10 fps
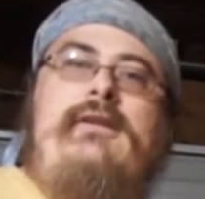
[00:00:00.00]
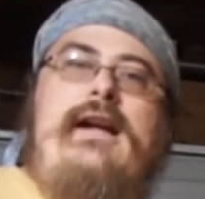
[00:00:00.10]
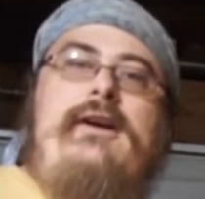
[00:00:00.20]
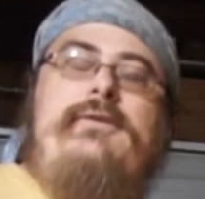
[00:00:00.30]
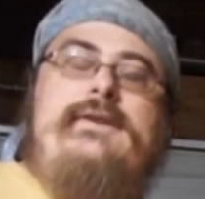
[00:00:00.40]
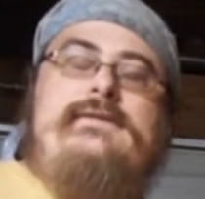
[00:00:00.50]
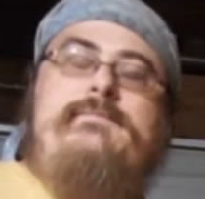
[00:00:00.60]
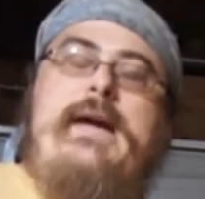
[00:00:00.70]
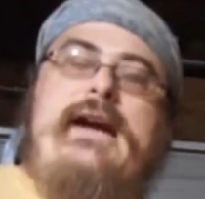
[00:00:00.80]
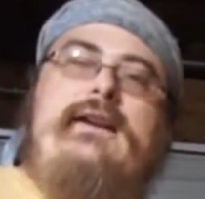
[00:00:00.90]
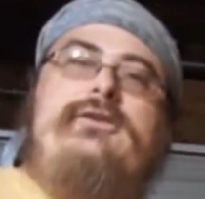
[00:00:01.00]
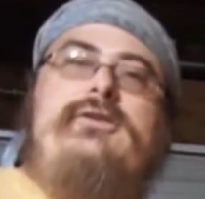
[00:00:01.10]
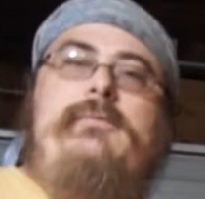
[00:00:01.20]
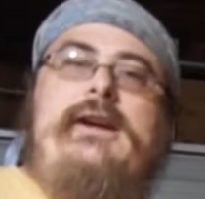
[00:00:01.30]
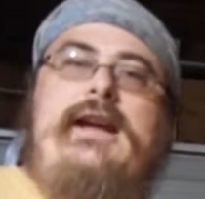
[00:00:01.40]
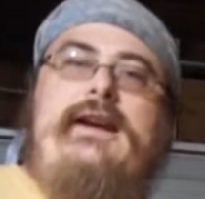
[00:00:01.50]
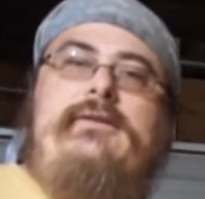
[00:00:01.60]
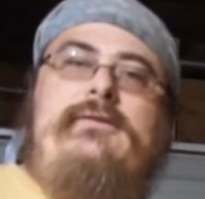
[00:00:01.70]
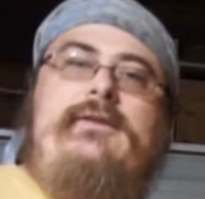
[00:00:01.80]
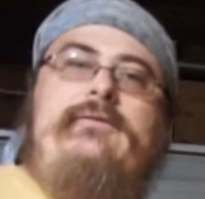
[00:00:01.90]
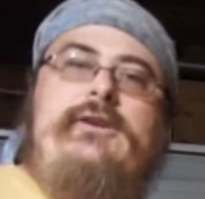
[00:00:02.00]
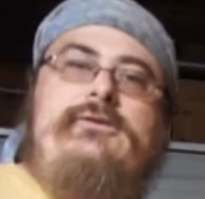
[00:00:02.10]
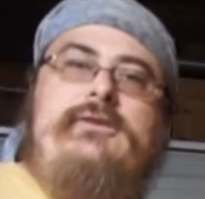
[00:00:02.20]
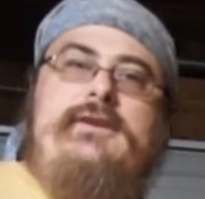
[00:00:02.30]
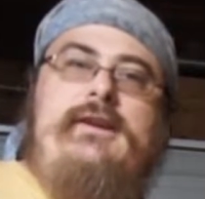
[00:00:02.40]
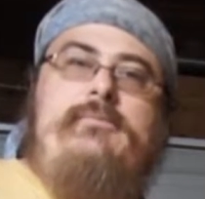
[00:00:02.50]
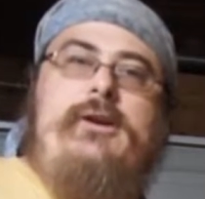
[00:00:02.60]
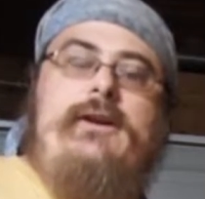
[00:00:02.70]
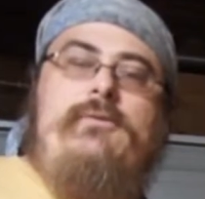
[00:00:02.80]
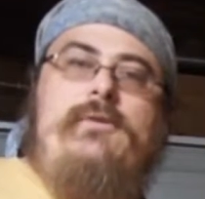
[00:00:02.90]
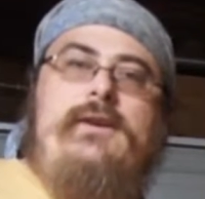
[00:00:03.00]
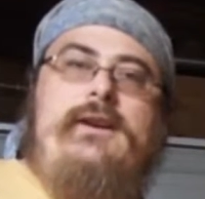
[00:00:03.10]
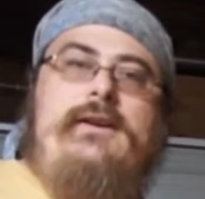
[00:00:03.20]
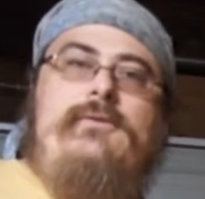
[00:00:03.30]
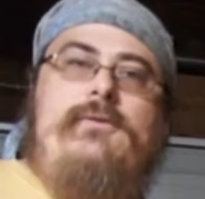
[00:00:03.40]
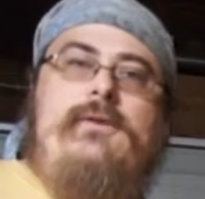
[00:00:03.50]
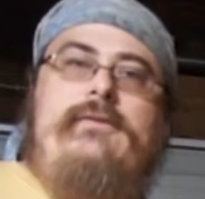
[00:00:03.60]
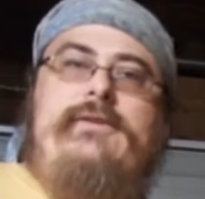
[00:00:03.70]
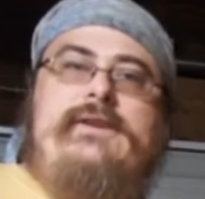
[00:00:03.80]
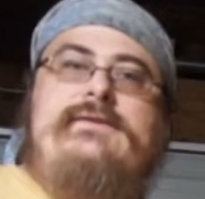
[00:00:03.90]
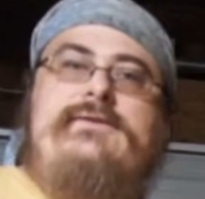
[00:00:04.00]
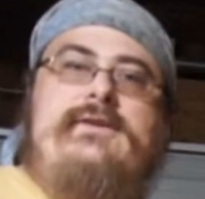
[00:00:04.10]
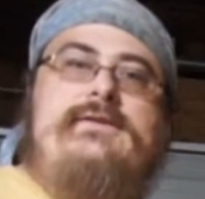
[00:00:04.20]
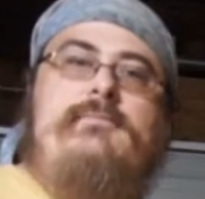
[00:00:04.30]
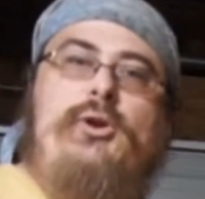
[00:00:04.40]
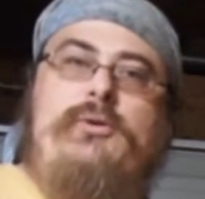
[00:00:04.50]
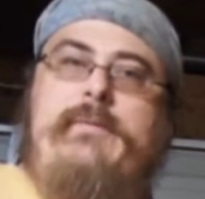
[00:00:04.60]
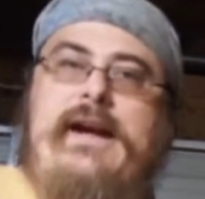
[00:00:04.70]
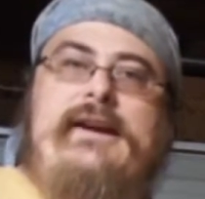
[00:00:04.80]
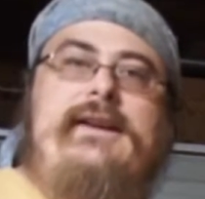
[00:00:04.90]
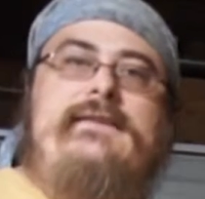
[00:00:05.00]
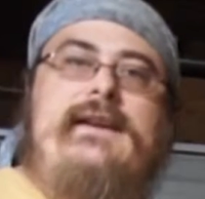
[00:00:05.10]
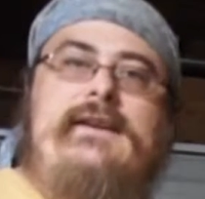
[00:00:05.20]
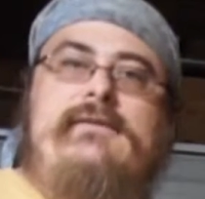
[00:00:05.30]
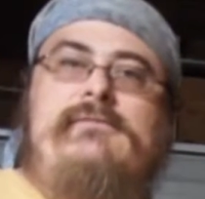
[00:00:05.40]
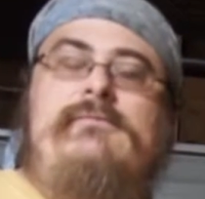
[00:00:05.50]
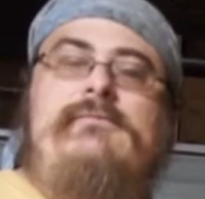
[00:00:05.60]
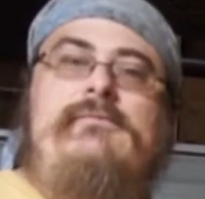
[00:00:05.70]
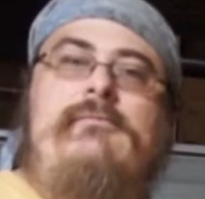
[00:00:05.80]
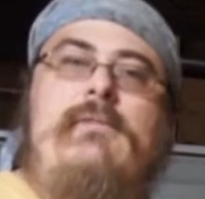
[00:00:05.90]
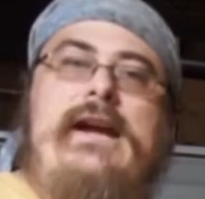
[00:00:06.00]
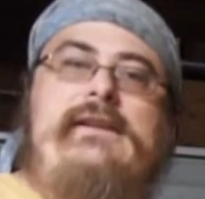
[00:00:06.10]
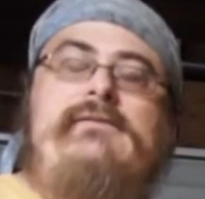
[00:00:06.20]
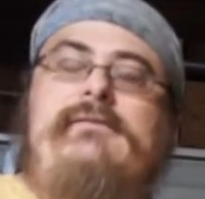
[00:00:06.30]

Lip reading: how this packet should be handled, if it should take priority or if it's just a bulk packet that can wait.